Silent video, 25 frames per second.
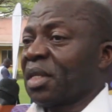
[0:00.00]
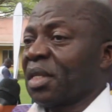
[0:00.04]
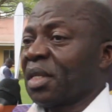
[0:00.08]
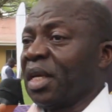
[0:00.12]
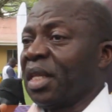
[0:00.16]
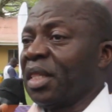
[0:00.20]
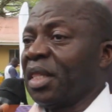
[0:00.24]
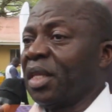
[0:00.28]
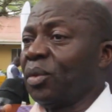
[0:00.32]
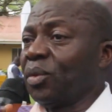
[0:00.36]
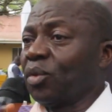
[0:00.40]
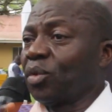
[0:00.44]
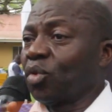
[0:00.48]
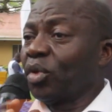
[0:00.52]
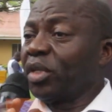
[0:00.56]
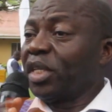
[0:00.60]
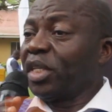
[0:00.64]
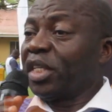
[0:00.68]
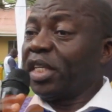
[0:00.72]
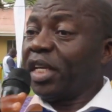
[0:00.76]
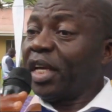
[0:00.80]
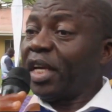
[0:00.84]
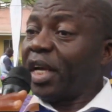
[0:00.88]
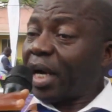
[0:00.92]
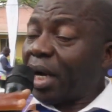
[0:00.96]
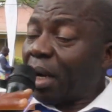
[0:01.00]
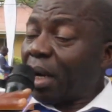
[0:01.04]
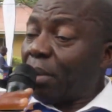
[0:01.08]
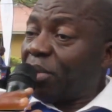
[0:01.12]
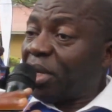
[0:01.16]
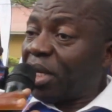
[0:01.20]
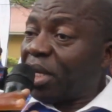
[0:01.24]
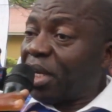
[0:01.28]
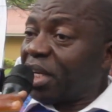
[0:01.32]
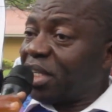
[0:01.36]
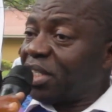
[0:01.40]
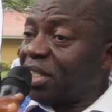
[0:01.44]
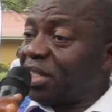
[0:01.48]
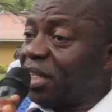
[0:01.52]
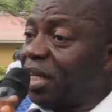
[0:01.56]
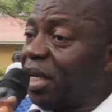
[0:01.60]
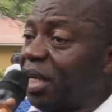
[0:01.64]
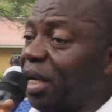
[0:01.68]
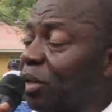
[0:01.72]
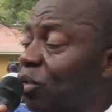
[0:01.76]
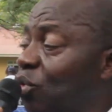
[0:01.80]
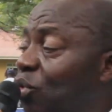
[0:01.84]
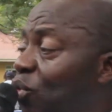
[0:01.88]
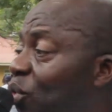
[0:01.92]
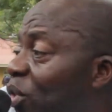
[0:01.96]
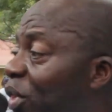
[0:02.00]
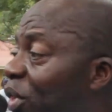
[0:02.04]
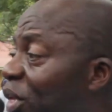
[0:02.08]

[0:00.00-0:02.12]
And then we told the chair coming next year to do